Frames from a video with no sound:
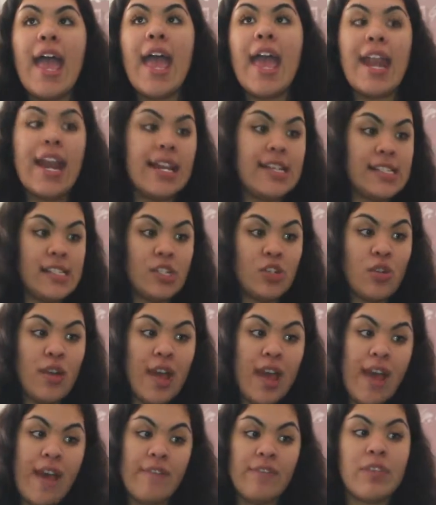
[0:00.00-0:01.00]
and I still
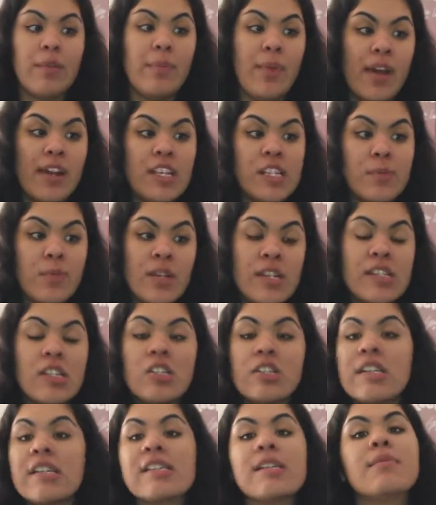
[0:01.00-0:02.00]
have the body sprays
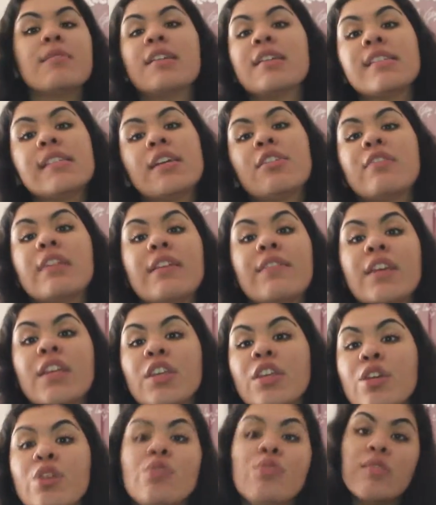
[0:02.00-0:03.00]
that sometimes I don't
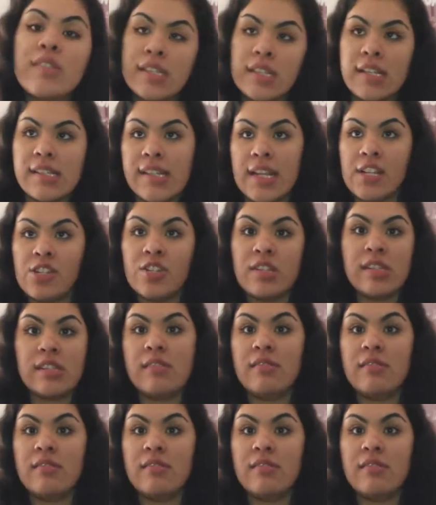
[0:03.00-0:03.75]
even use because I'm